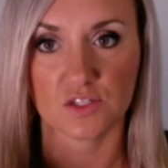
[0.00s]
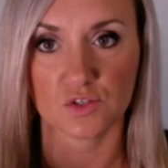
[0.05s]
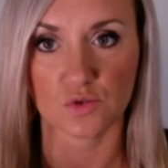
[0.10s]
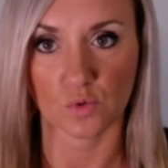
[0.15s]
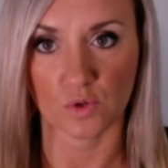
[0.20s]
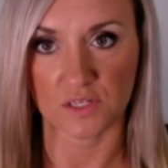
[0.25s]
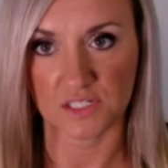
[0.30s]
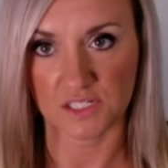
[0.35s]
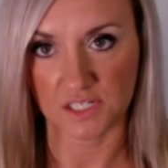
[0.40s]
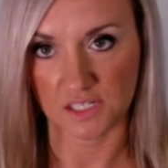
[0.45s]

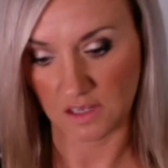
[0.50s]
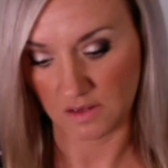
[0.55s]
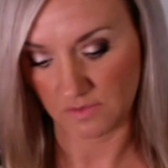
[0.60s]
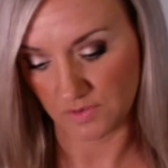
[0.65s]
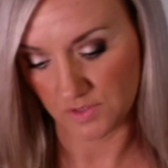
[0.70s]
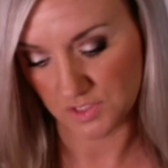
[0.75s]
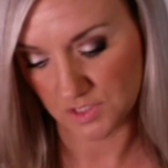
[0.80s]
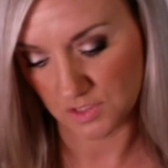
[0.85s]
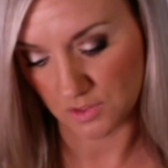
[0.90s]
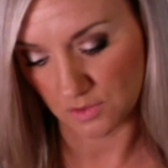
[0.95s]
going to give
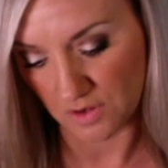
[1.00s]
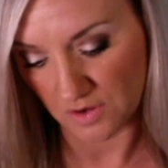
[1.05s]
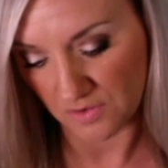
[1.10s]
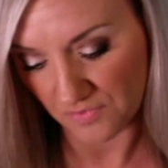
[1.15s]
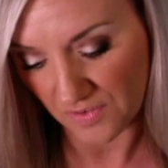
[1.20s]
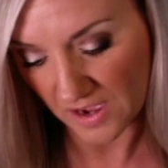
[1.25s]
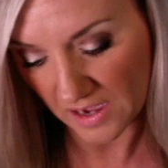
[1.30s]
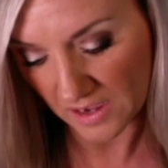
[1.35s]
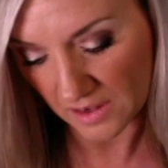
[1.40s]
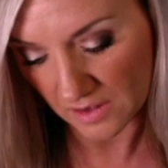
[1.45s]
us
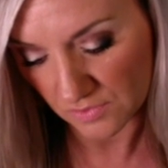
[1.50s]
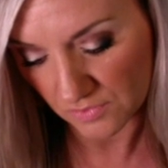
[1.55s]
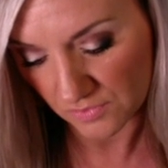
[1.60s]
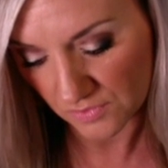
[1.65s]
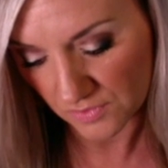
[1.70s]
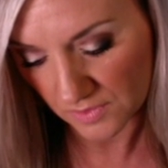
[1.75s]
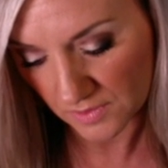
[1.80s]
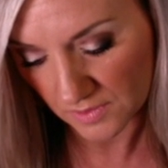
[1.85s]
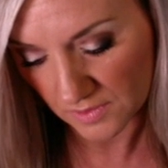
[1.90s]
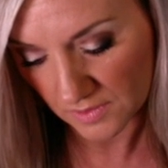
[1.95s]
35,
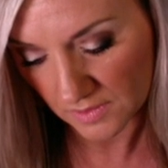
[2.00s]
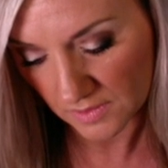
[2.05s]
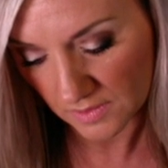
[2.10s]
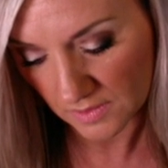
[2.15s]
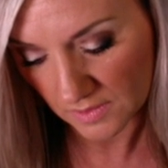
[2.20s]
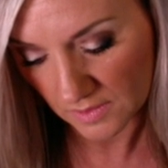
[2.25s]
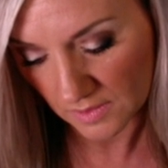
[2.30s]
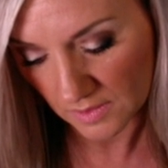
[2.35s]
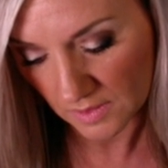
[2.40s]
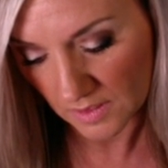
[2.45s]

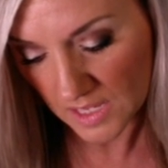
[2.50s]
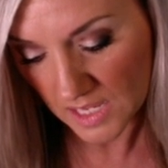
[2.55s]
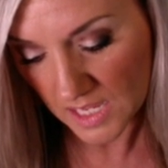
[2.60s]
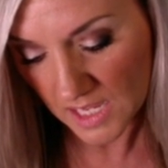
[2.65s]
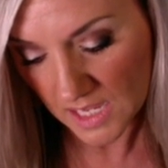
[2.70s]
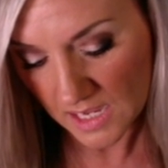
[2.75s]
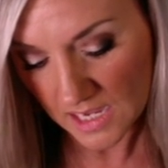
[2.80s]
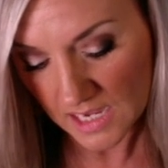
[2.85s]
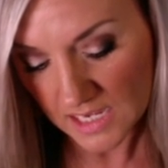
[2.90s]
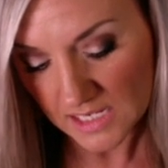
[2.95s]

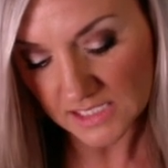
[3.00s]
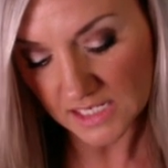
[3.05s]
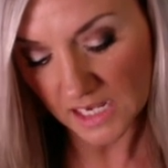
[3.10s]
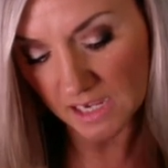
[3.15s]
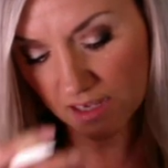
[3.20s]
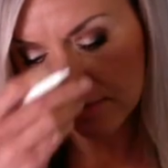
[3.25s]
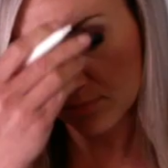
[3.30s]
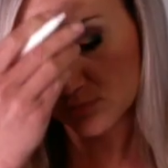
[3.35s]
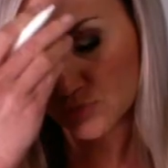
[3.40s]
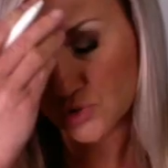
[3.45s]

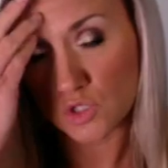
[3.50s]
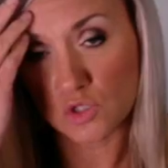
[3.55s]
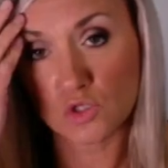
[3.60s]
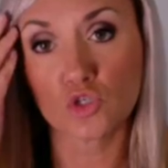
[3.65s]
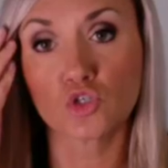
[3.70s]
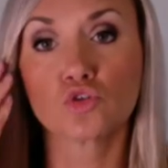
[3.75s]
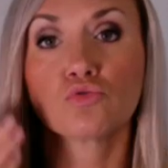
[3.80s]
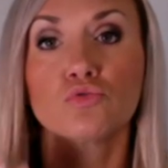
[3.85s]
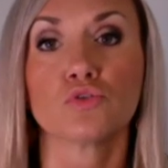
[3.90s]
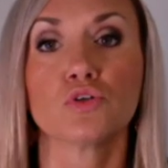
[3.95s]
times the
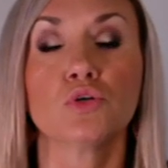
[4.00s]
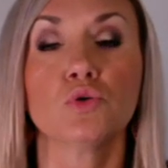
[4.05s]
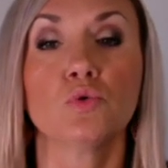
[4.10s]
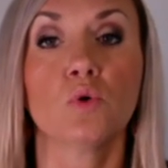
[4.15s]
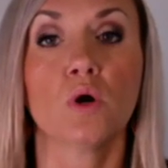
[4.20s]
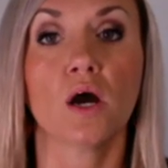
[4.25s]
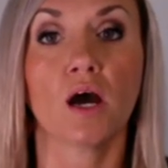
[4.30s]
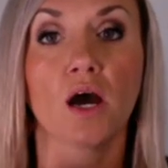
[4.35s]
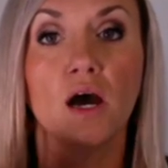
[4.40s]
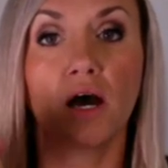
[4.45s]
true
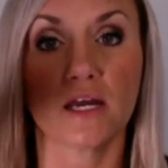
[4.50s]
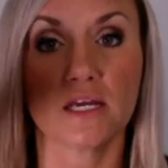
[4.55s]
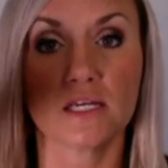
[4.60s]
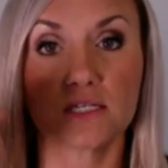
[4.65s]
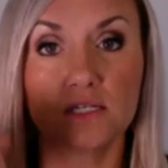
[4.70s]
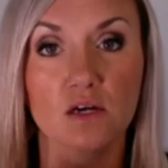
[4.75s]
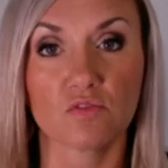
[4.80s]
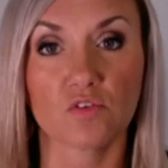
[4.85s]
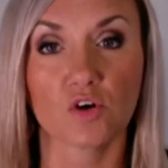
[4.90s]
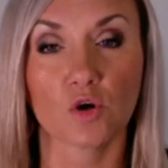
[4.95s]
height
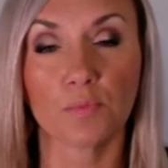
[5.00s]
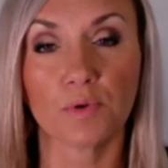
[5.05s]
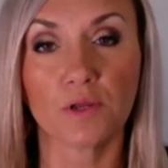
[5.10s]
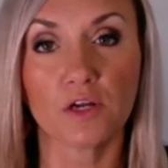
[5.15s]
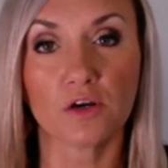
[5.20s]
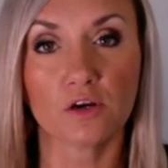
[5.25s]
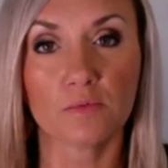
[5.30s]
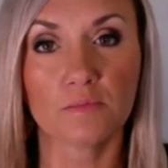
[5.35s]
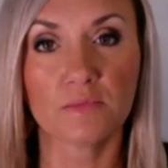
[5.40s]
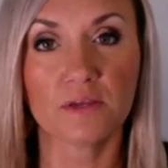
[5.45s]
of our
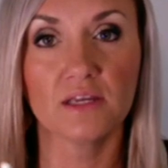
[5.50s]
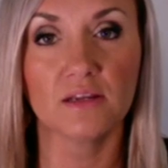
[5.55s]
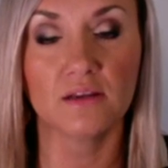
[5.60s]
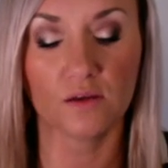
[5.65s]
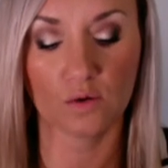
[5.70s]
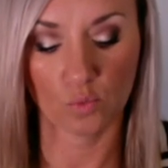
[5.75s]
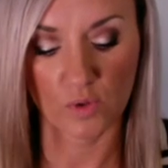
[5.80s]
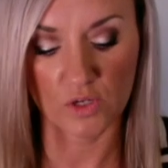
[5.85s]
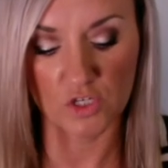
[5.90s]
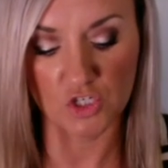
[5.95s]
pyramid,
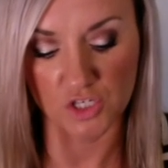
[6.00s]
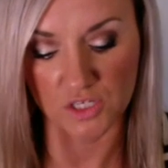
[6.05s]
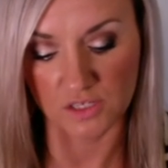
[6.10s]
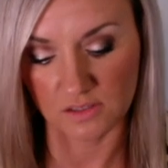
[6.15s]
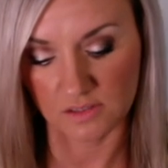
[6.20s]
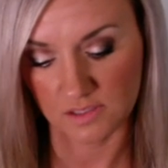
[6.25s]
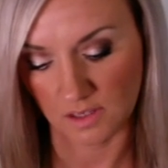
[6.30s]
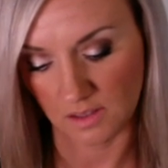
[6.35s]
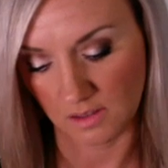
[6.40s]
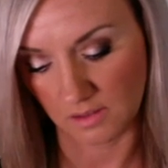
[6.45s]
which
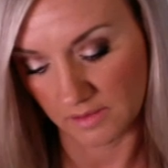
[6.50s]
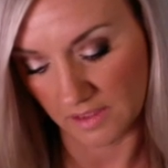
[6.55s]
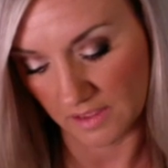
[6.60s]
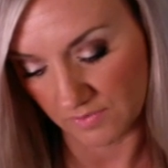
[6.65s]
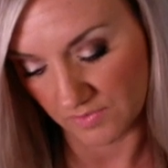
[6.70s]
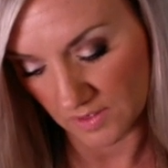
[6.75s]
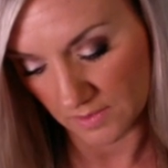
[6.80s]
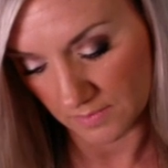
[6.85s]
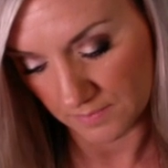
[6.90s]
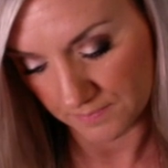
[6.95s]
is
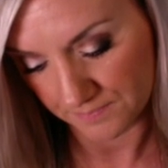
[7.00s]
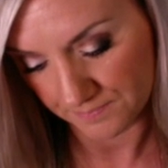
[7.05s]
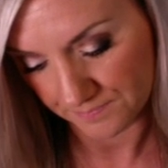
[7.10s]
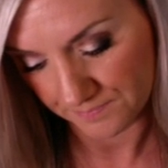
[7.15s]
11.